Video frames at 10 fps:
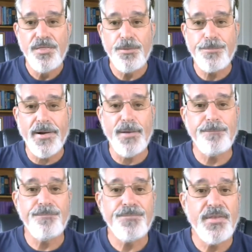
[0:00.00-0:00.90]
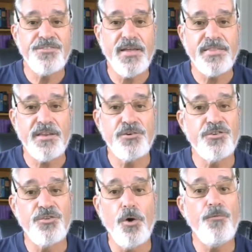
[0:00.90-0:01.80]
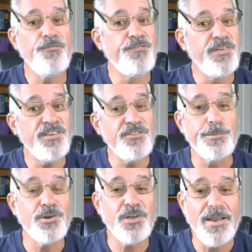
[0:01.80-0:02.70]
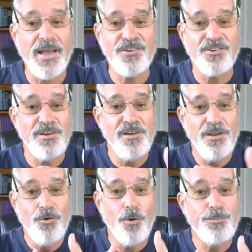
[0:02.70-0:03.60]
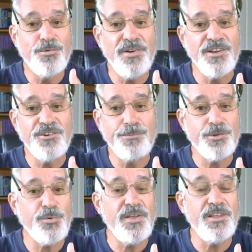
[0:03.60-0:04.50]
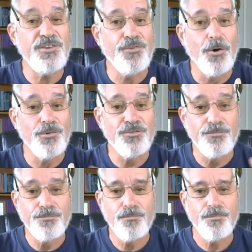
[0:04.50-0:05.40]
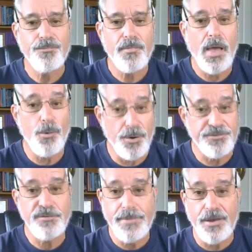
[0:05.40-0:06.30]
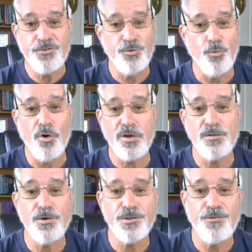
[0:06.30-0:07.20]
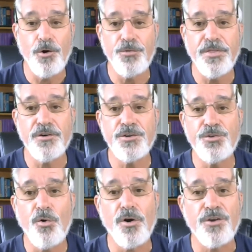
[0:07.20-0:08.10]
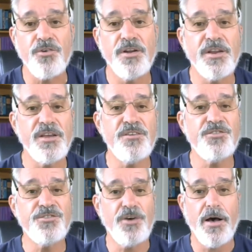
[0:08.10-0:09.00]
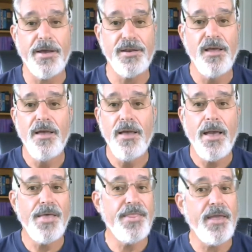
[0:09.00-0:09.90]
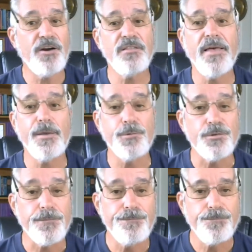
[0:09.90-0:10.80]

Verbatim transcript: The problem is that there is no visible connection or bridge between these roads. However, as you walk along the road, there are doors on either side, and they are labeled.